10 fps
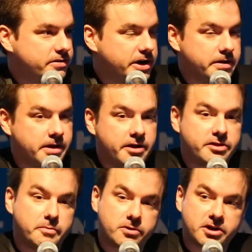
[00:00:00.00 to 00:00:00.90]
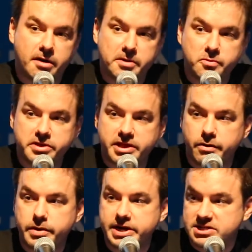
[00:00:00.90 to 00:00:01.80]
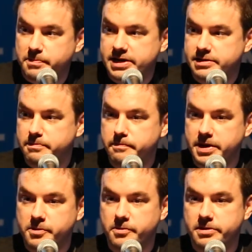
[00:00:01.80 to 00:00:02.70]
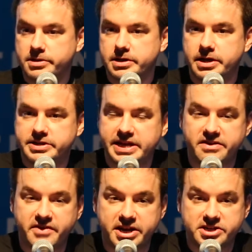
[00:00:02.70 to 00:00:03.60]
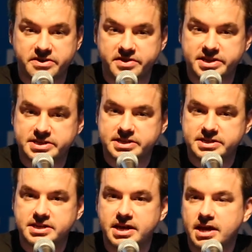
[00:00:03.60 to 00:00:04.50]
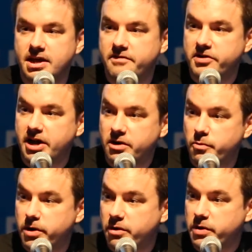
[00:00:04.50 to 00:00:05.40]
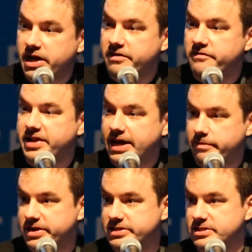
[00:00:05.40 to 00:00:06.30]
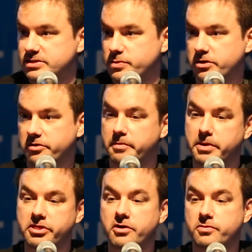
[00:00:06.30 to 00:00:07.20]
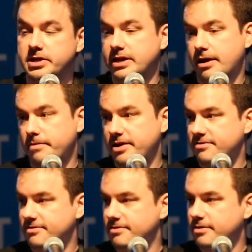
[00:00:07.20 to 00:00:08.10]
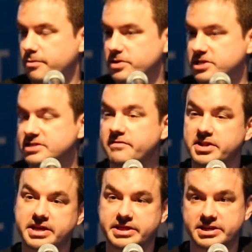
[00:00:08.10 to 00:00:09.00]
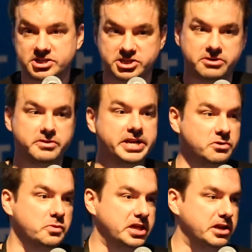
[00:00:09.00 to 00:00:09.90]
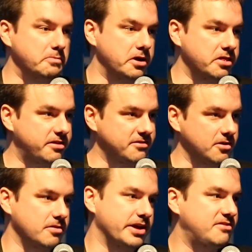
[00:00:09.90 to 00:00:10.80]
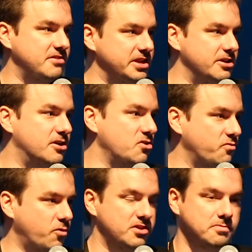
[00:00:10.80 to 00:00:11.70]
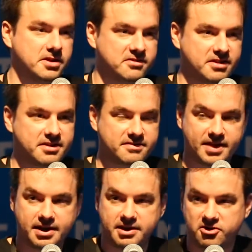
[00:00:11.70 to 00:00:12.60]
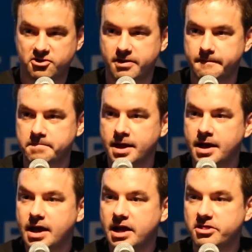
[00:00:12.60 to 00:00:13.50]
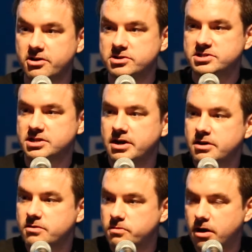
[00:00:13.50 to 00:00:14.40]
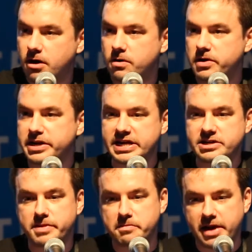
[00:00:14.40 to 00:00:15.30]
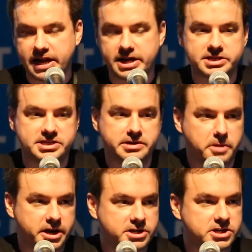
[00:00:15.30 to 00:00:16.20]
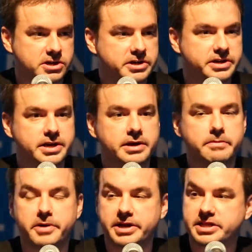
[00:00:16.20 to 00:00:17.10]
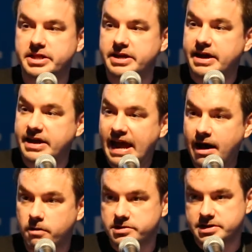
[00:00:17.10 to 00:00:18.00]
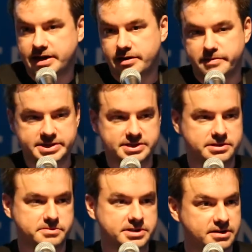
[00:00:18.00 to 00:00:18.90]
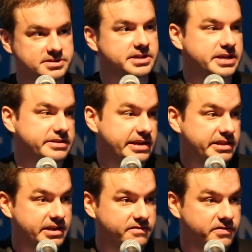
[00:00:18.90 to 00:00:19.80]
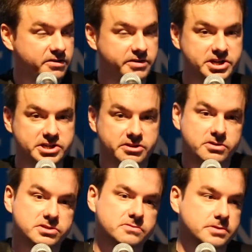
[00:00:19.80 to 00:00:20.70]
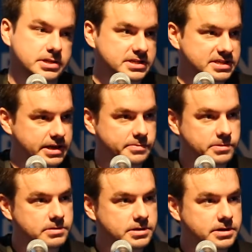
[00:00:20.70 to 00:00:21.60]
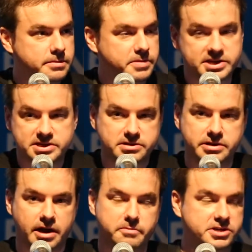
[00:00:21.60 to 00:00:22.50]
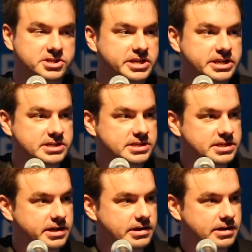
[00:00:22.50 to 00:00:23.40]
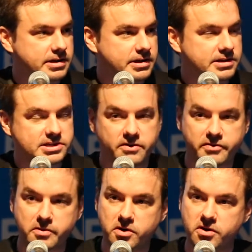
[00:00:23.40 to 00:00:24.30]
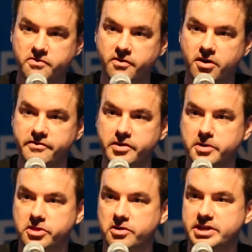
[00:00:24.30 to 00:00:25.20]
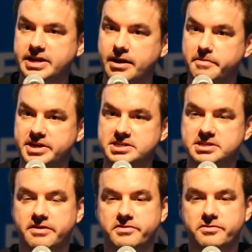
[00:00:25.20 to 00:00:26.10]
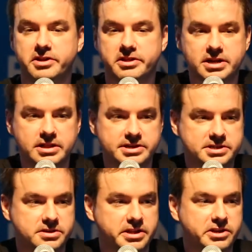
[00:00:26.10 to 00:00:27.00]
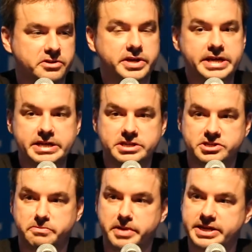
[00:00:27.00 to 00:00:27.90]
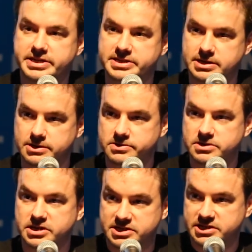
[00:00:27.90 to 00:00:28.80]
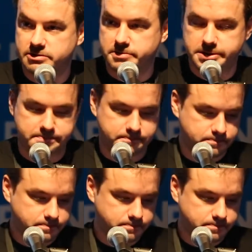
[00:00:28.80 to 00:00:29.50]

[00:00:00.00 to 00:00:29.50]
Right? The more common one that we expect people will take advantage of this is, if you're not aware, we have databases we call the month-only database, which is everything that's generated within a month, so like CDRs, voicemails, things of that nature. And those grow and need to be managed and monitored, but the account databases themselves that contain the configuration, those are really stable because not much changes there. So if you move all of your month-only databases off to another cluster, then you ease your maintenance load considerably.